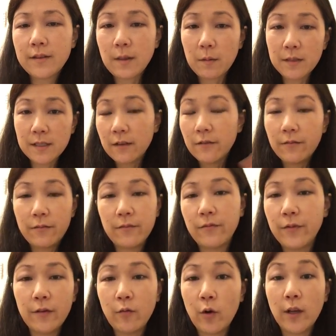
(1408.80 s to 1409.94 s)
someone did a,
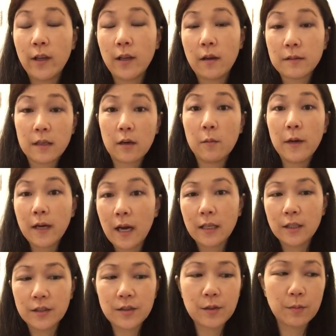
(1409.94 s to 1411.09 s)
the foiling. I was like, oh my God,
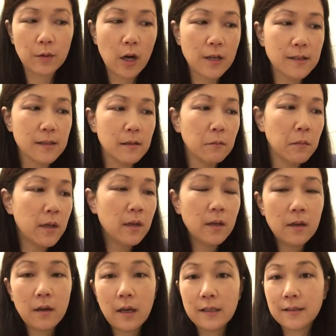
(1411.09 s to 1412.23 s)
it looks super awesome.
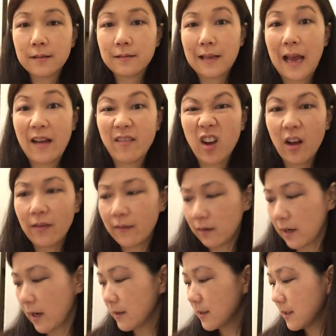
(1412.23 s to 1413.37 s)
I just haven't gotten there
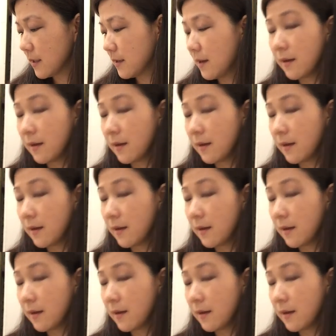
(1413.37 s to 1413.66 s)
yet.